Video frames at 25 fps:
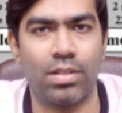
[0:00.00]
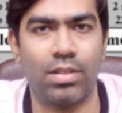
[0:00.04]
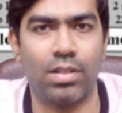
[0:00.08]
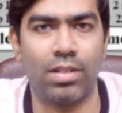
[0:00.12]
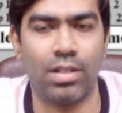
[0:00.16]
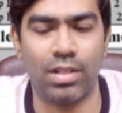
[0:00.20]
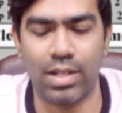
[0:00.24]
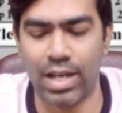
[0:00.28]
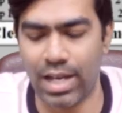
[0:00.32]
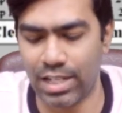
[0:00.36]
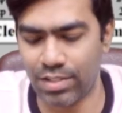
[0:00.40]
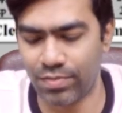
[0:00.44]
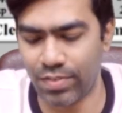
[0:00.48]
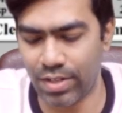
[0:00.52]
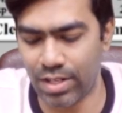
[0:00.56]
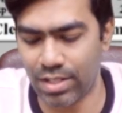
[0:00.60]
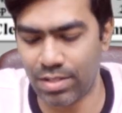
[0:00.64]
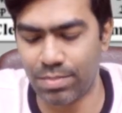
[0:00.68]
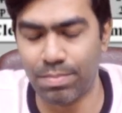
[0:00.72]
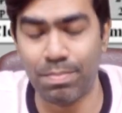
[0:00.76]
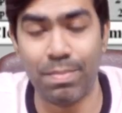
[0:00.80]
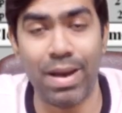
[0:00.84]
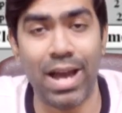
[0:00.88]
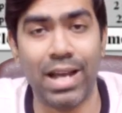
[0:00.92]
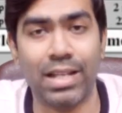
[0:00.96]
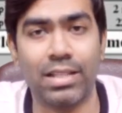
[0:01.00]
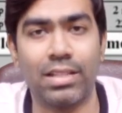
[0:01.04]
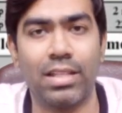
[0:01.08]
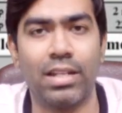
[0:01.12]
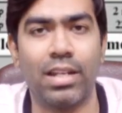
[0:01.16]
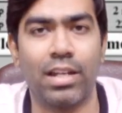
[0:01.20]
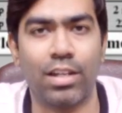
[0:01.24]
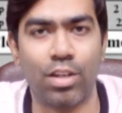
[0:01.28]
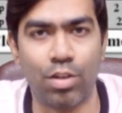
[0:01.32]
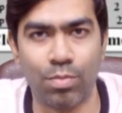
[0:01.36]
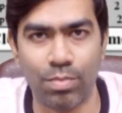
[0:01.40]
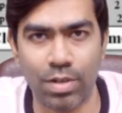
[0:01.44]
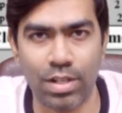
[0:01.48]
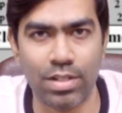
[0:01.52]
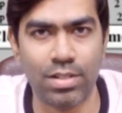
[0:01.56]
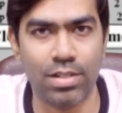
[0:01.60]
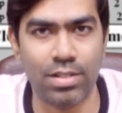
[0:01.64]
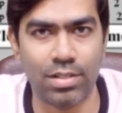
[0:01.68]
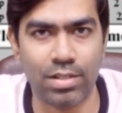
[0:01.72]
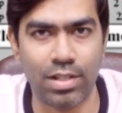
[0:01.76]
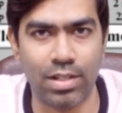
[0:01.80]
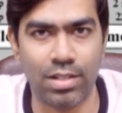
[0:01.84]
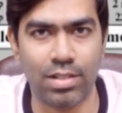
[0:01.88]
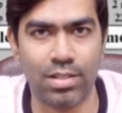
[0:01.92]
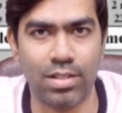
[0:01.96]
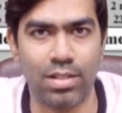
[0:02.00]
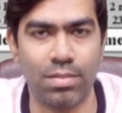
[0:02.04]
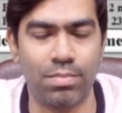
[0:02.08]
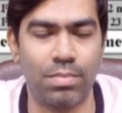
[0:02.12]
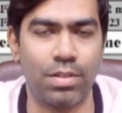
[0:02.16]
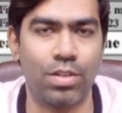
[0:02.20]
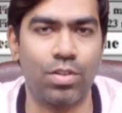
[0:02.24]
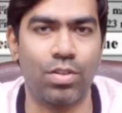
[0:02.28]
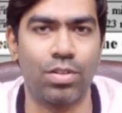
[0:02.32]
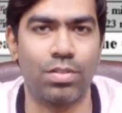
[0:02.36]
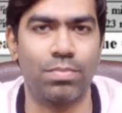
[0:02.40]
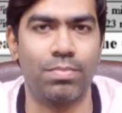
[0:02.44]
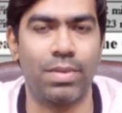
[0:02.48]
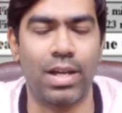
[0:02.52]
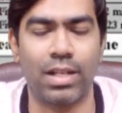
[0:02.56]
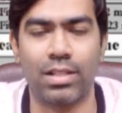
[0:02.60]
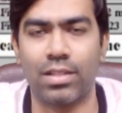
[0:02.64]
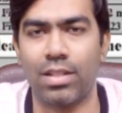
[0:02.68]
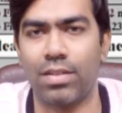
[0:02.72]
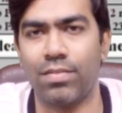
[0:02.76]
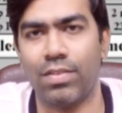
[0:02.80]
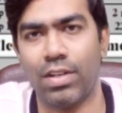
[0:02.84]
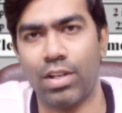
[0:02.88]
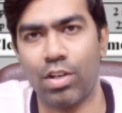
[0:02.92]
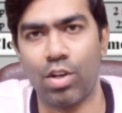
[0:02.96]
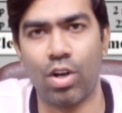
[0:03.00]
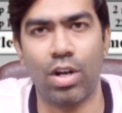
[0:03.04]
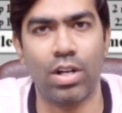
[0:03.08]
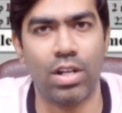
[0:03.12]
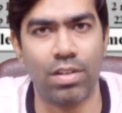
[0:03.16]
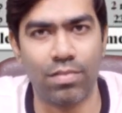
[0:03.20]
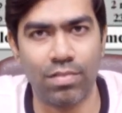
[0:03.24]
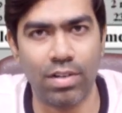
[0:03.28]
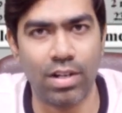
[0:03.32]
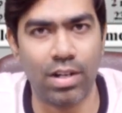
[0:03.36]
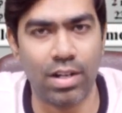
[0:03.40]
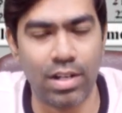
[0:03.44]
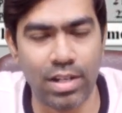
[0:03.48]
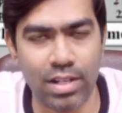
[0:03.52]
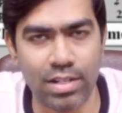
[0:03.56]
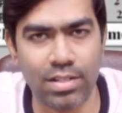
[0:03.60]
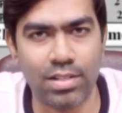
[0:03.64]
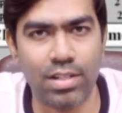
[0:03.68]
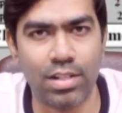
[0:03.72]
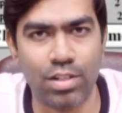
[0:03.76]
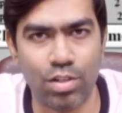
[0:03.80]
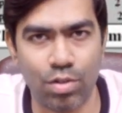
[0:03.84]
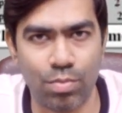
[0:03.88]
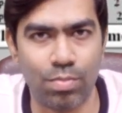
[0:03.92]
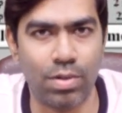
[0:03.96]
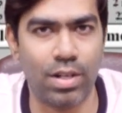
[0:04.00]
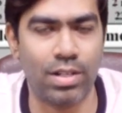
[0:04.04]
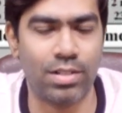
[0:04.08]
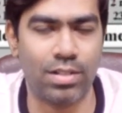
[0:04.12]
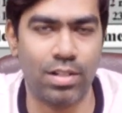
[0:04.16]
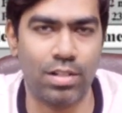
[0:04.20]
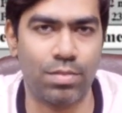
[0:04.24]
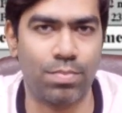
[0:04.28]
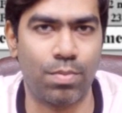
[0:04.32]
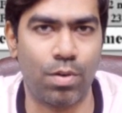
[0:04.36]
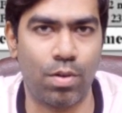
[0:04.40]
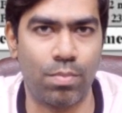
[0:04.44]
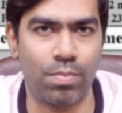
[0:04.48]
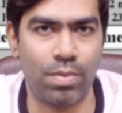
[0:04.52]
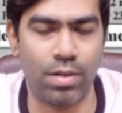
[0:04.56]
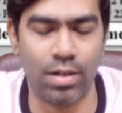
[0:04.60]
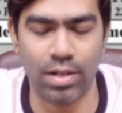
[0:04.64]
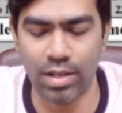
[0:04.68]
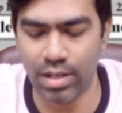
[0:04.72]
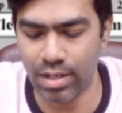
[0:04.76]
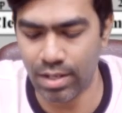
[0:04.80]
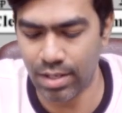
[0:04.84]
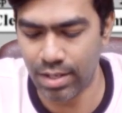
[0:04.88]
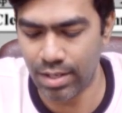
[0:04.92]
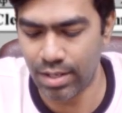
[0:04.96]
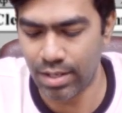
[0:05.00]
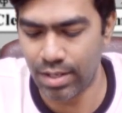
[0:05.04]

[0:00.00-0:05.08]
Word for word: uh, as far as MAG3 accumulation is concerned because MAG3 will not even reach the tubular cells properly.